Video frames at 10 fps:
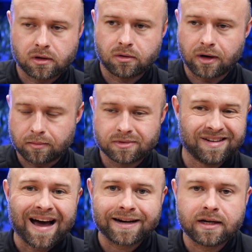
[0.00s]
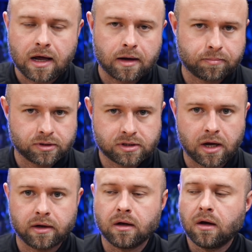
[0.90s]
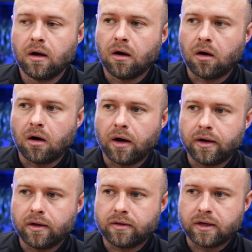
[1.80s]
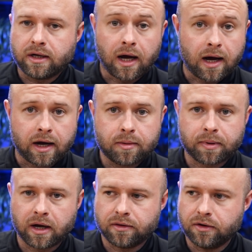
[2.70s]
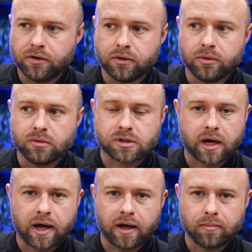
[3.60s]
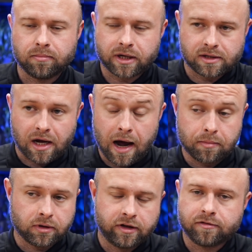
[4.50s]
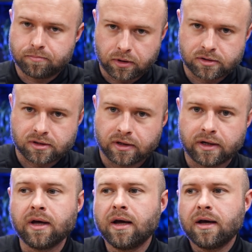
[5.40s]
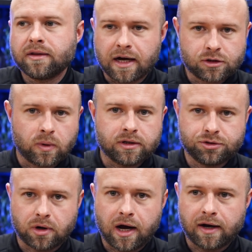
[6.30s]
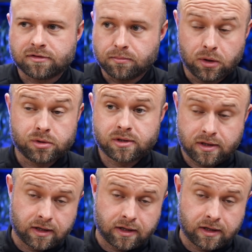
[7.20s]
so, I'm 99% on the hype and the news, and because I believe personally, that's what drives most